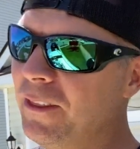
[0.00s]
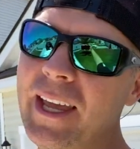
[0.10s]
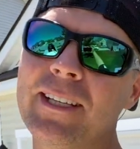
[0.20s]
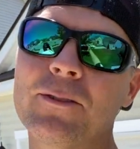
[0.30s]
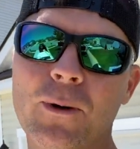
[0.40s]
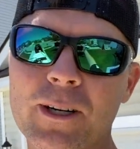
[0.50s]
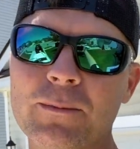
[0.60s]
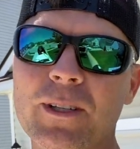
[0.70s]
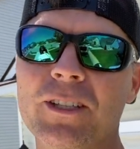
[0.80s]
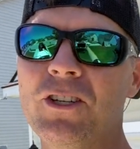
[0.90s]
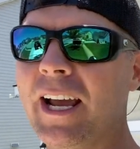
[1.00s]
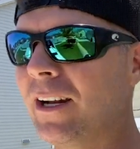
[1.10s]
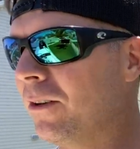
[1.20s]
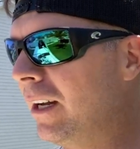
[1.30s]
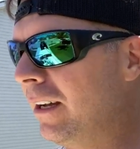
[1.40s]
Thanks. Welcome to the
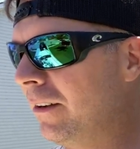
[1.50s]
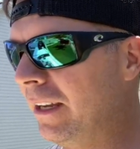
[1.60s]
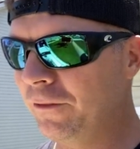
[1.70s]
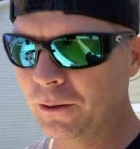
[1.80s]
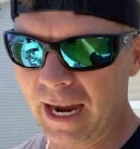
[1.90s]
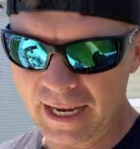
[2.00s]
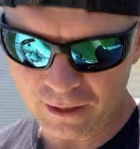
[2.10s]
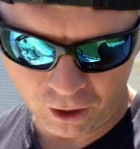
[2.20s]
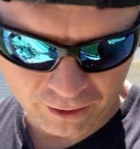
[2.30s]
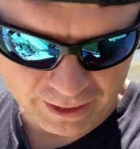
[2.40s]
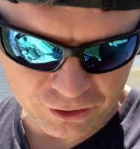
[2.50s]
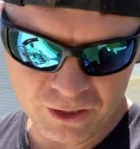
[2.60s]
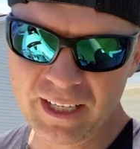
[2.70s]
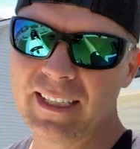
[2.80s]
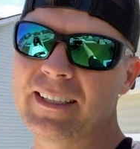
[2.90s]
channel. If you guys are
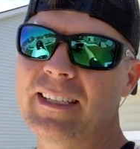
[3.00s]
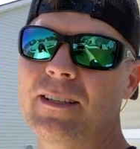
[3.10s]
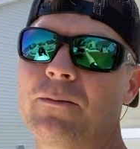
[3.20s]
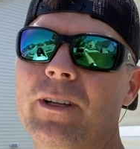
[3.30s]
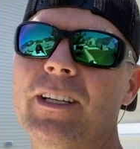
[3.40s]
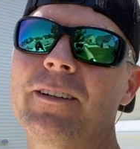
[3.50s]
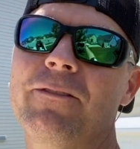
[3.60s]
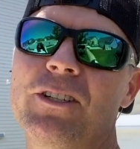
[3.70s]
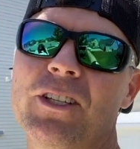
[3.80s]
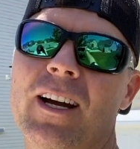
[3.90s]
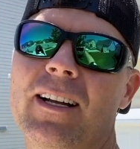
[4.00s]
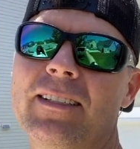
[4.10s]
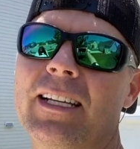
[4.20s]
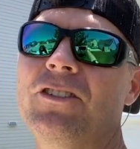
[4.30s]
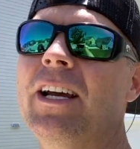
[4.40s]
interested in seeing some really good fishing
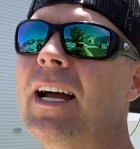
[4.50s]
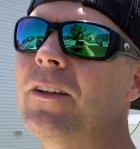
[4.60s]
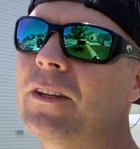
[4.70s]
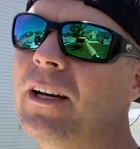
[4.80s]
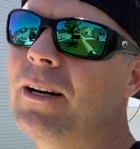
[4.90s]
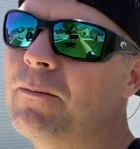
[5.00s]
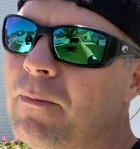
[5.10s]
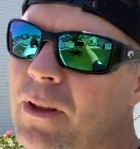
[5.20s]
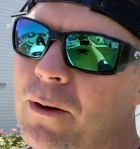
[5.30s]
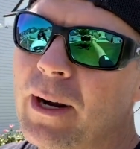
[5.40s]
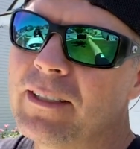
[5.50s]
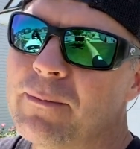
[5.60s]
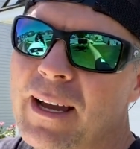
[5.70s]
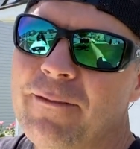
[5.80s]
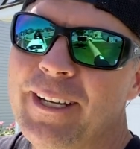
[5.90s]
content, check out the rest
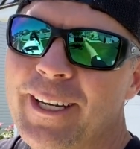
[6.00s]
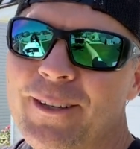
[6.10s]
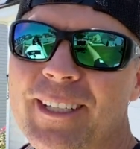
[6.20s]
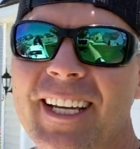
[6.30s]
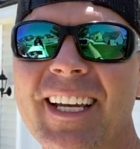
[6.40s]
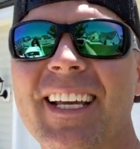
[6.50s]
of my videos.